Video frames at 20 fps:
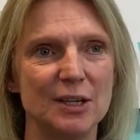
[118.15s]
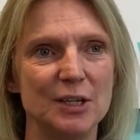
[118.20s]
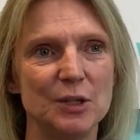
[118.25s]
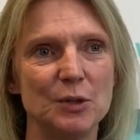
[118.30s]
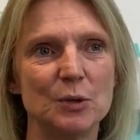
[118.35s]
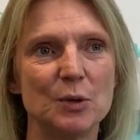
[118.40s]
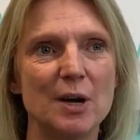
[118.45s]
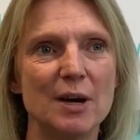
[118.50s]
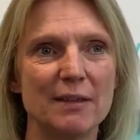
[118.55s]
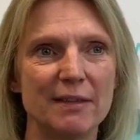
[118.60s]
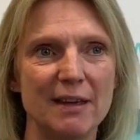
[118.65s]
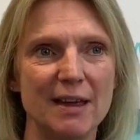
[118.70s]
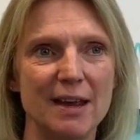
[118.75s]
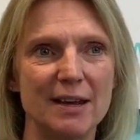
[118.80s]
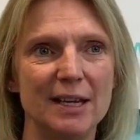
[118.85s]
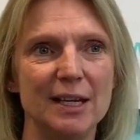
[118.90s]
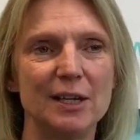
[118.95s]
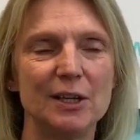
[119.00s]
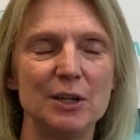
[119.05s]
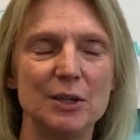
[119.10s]
you are then
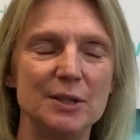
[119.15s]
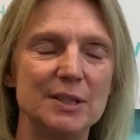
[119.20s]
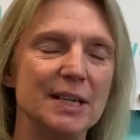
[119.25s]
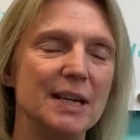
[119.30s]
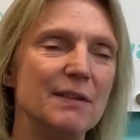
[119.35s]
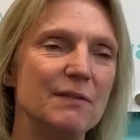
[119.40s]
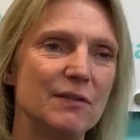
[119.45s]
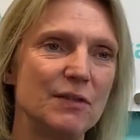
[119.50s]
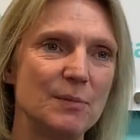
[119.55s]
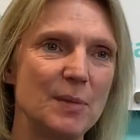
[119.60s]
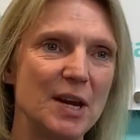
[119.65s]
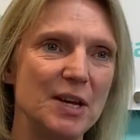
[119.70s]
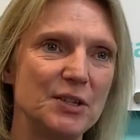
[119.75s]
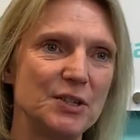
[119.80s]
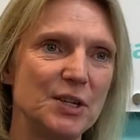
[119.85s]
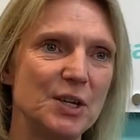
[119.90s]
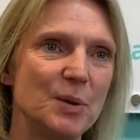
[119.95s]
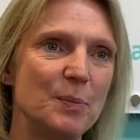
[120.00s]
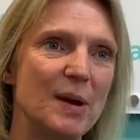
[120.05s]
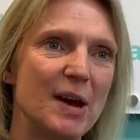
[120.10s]
including
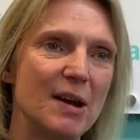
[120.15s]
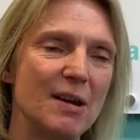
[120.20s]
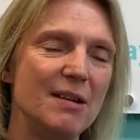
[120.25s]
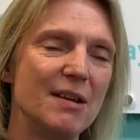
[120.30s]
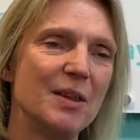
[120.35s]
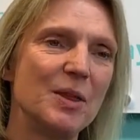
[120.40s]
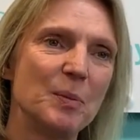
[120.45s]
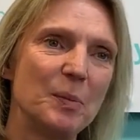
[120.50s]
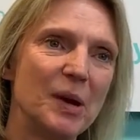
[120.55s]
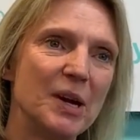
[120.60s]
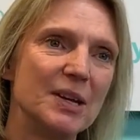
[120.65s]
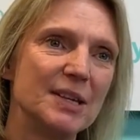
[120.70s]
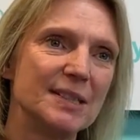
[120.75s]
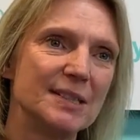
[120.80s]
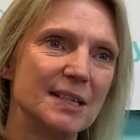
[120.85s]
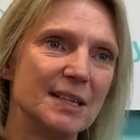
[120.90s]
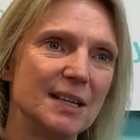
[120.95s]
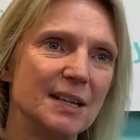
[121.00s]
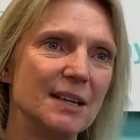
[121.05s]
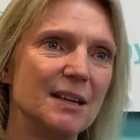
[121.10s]
information about another
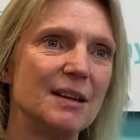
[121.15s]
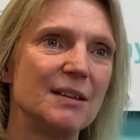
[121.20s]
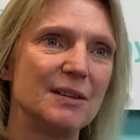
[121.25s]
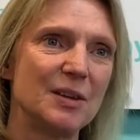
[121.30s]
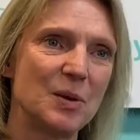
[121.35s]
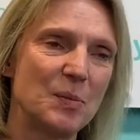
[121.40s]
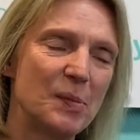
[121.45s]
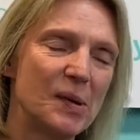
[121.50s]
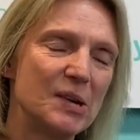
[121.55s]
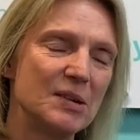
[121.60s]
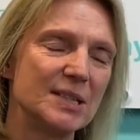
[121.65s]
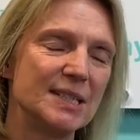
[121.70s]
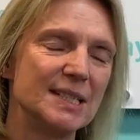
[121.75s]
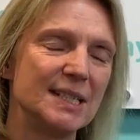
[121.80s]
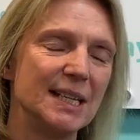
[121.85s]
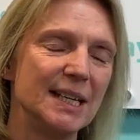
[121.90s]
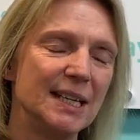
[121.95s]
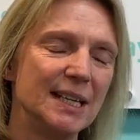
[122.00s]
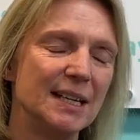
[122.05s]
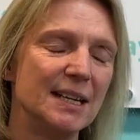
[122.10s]
person, a third
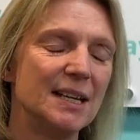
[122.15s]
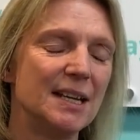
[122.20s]
party,